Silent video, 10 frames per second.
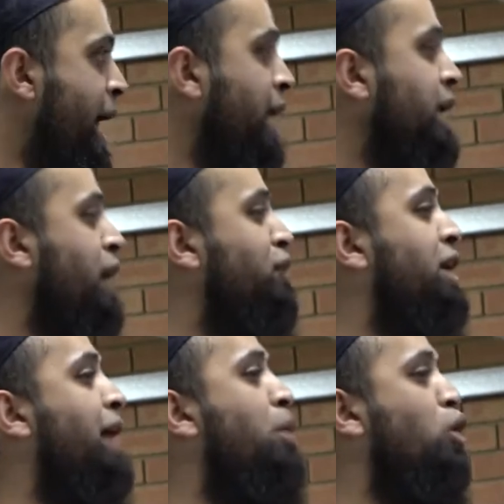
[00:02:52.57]
have
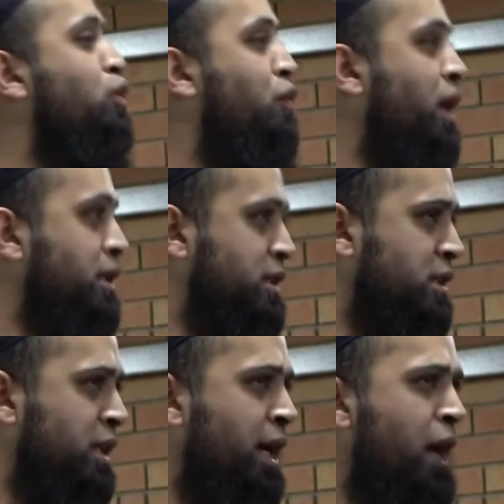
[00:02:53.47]
come out first.
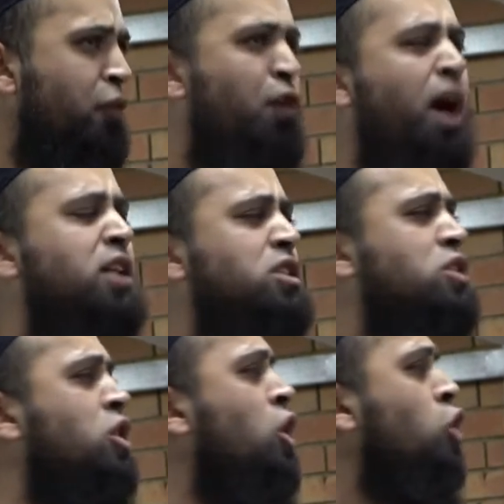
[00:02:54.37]

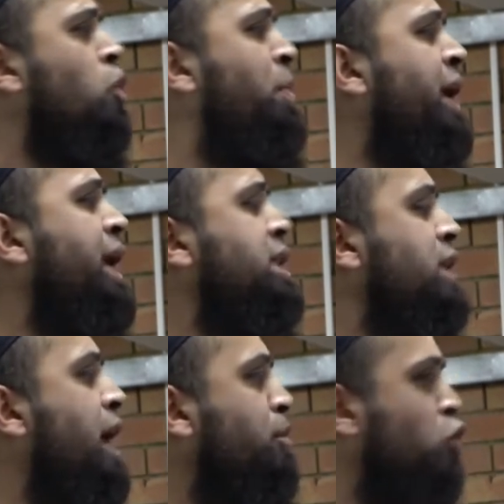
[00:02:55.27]
First, to bring
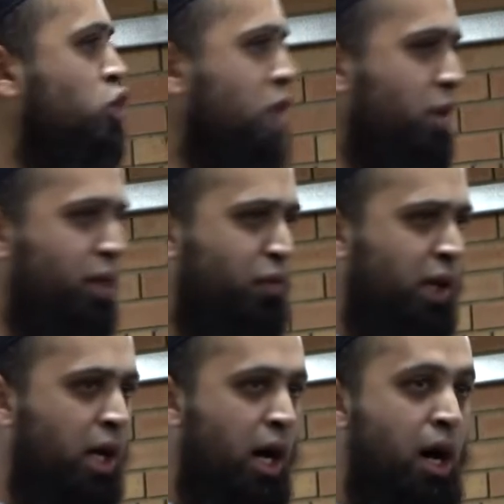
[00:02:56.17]
Islam to South
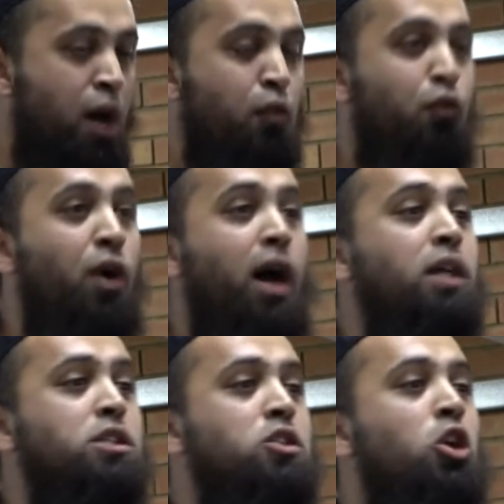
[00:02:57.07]
Africa.
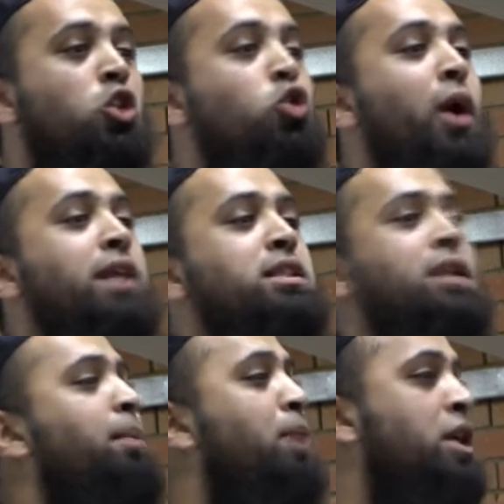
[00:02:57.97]
First, to
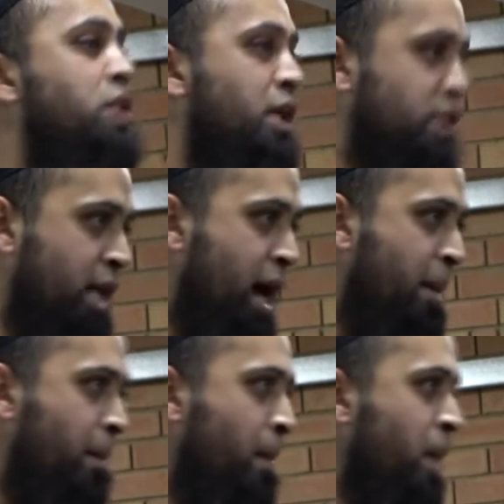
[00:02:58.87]
establish
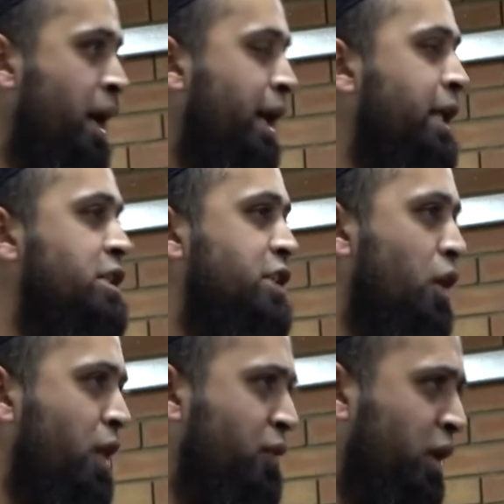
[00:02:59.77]
Islam in South
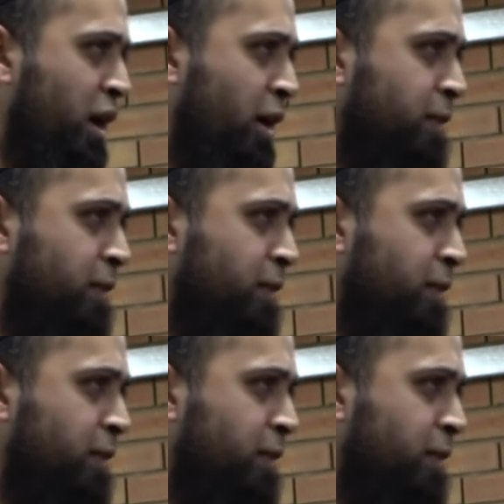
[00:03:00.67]
Africa.